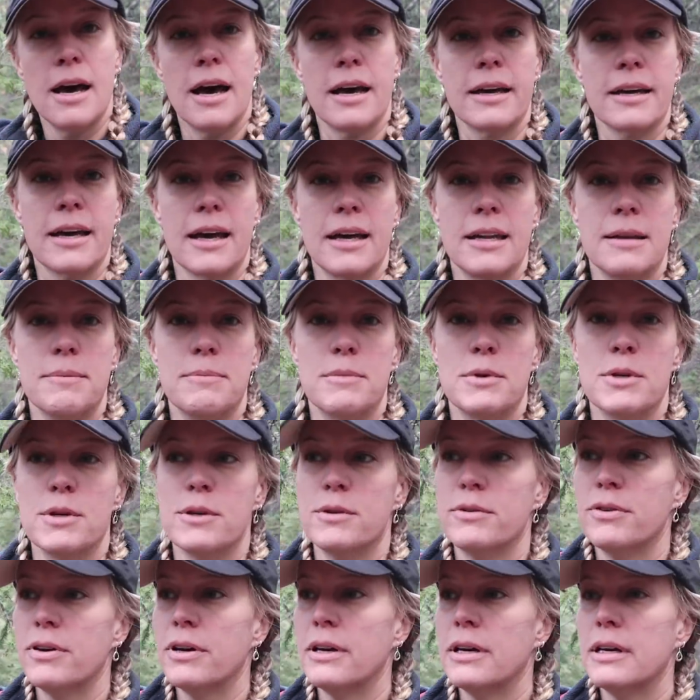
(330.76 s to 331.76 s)
I kind of
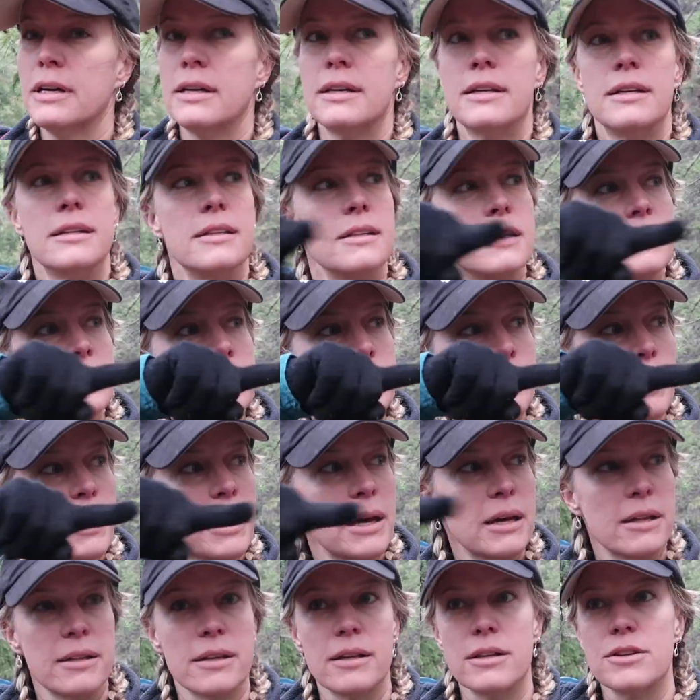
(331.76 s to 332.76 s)
move this
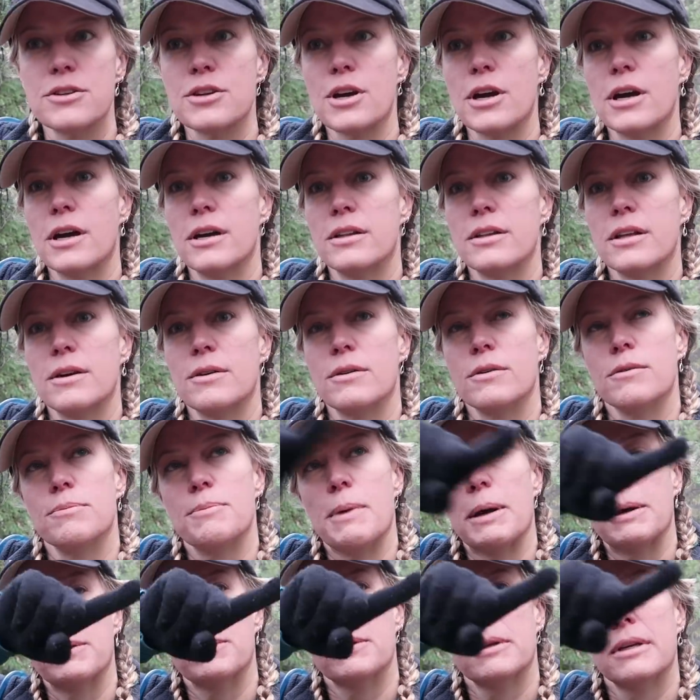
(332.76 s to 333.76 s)
way on the on the
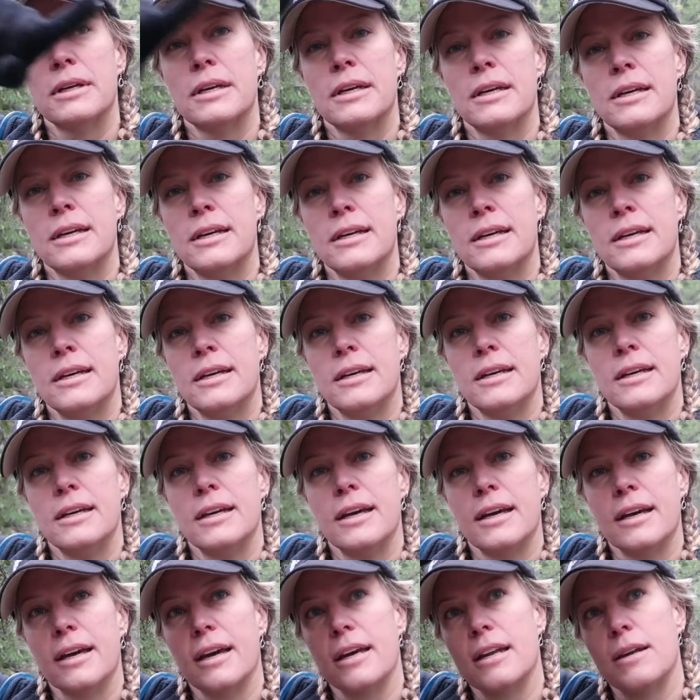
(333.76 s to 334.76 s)
mountain
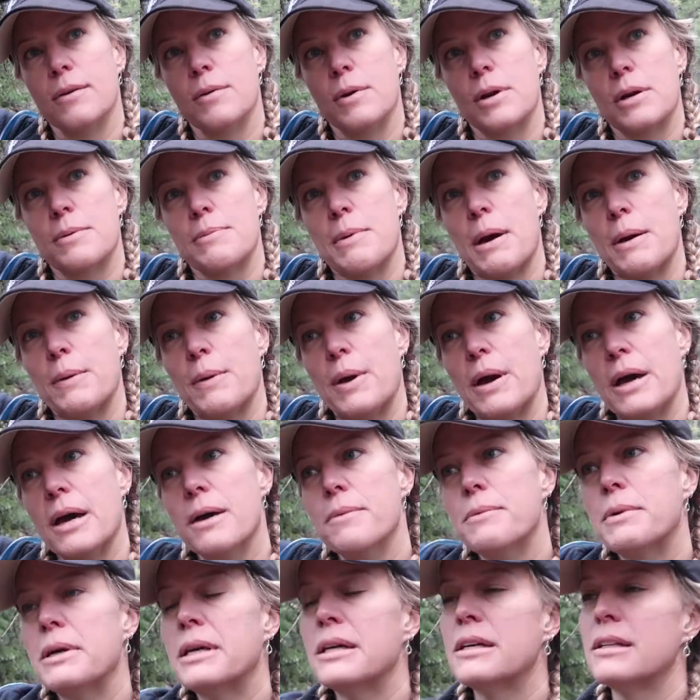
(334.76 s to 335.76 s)
and kind of work my way
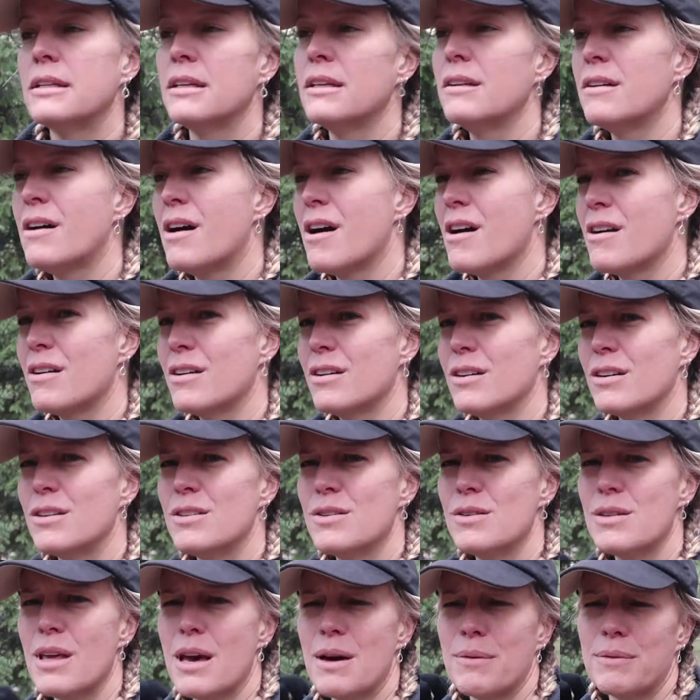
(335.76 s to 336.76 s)
up. A little harder to
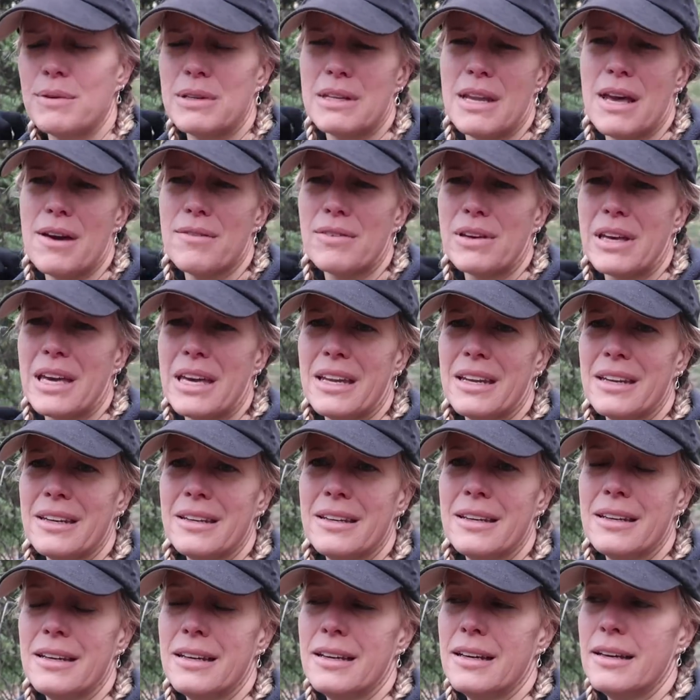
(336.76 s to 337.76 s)
do that when navigating
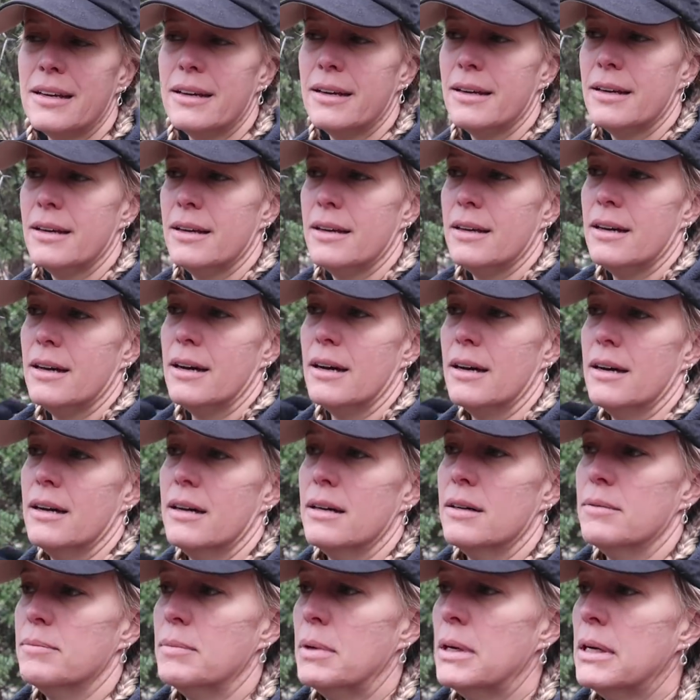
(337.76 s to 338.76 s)

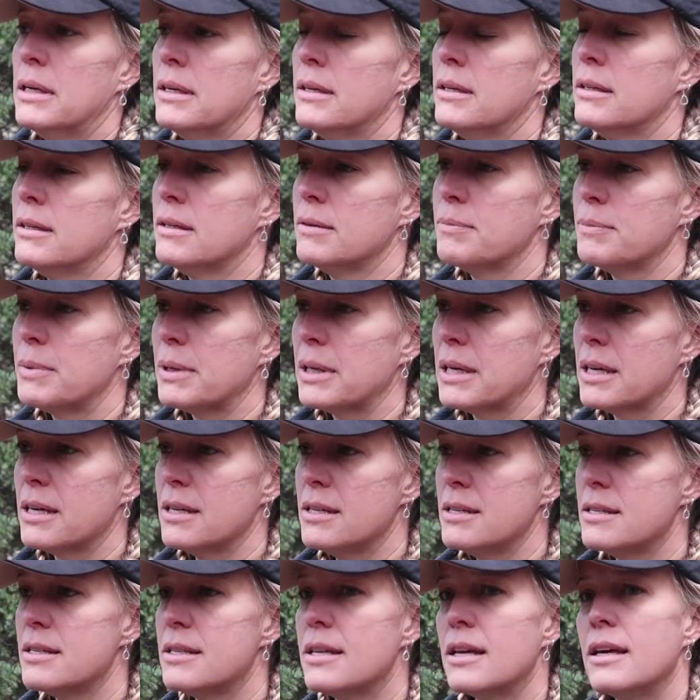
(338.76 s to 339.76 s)
um,
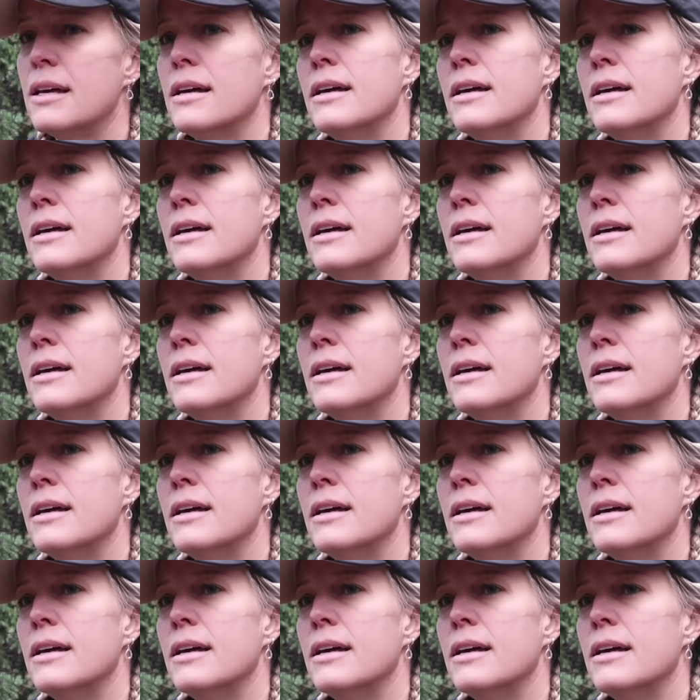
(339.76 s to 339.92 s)
because